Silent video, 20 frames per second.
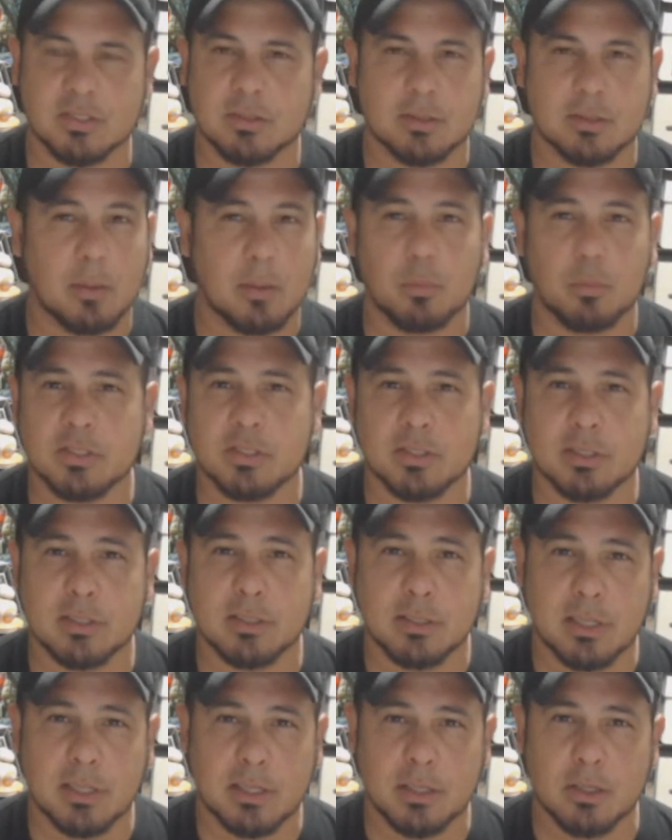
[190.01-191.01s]
that wasn't the
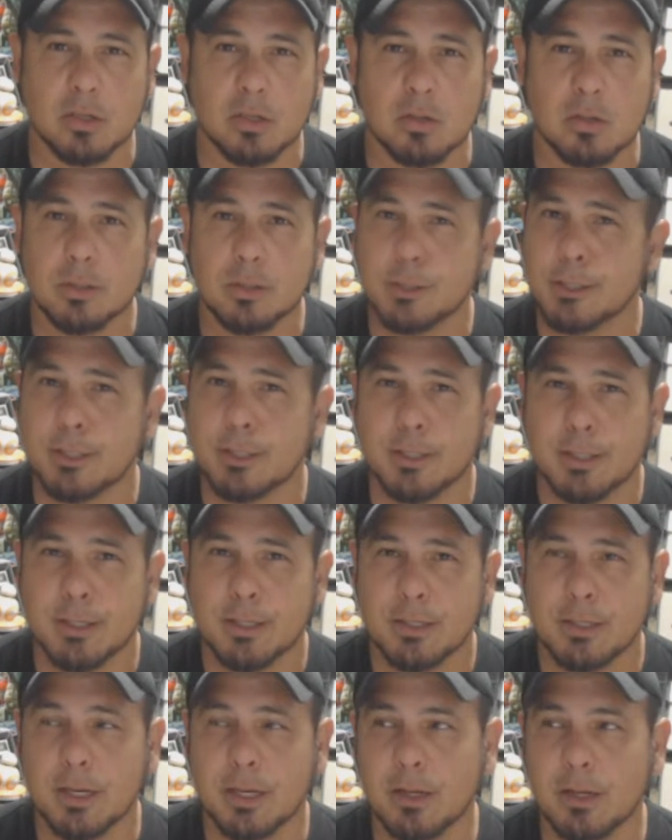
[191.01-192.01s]
deal.
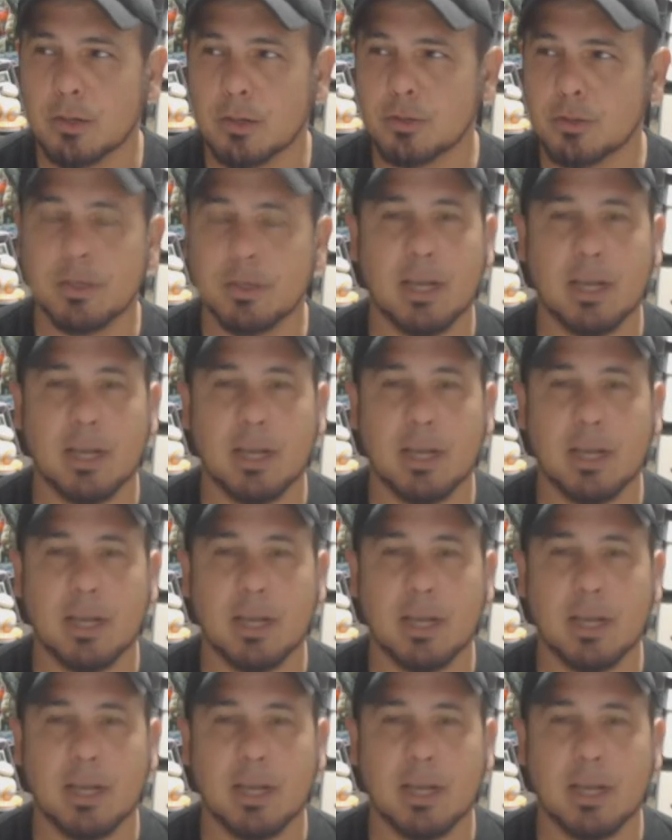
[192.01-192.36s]
You're